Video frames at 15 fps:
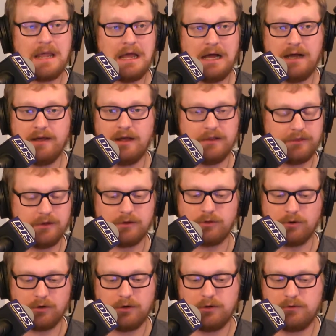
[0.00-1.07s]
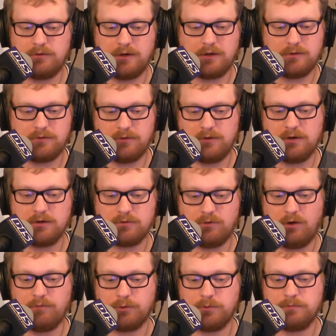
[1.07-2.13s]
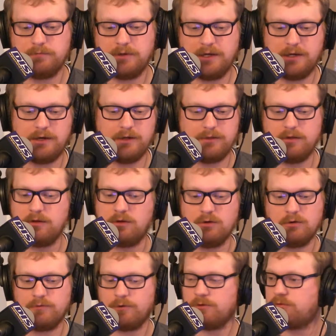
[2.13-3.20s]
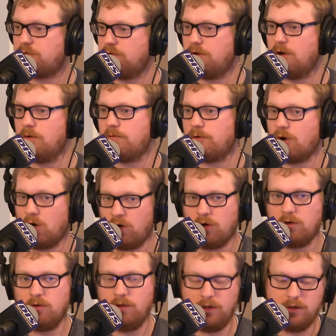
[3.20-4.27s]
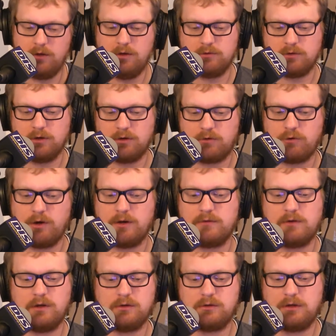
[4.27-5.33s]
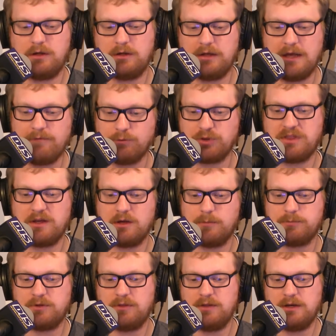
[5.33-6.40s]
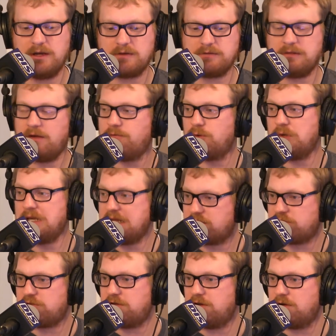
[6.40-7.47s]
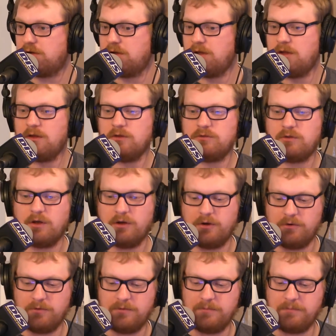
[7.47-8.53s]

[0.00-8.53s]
I think they're going to take it to the next level. And I think Universal overall is going to try to take everything up to the next level next year. So